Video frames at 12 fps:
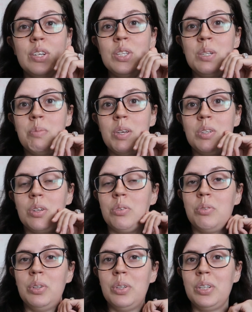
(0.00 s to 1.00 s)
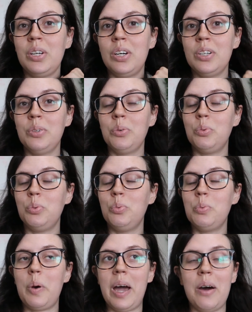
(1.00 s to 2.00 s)
this domestic thriller,
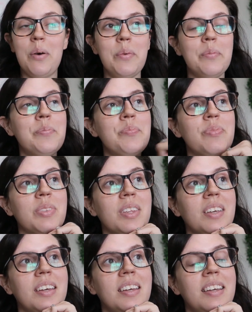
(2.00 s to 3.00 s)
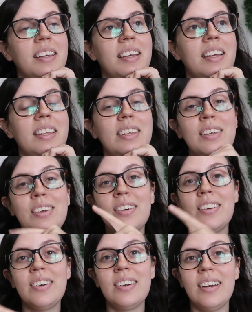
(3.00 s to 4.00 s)
y'all, wow
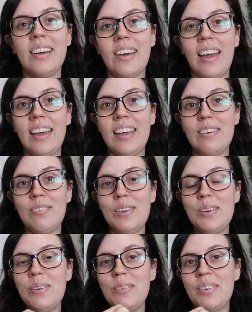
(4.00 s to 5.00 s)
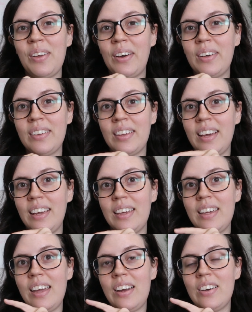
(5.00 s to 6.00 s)
you're okay if you do not
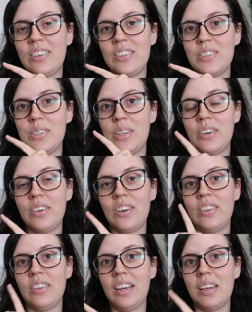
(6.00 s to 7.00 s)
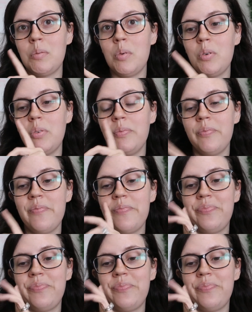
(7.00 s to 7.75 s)
like characters that are not likable